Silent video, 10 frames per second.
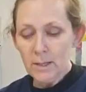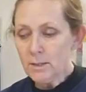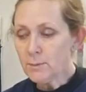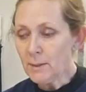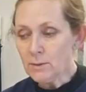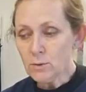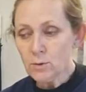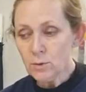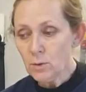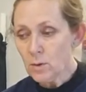he spent
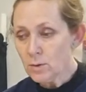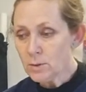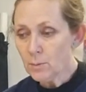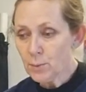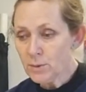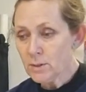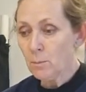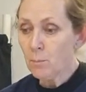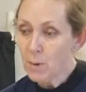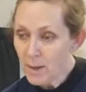2 years in
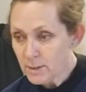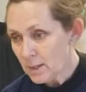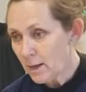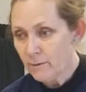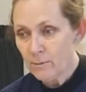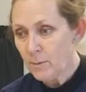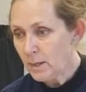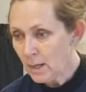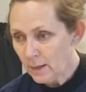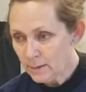prison, plus however
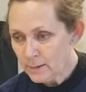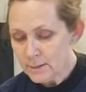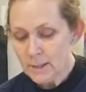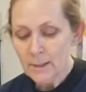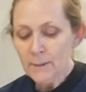many others.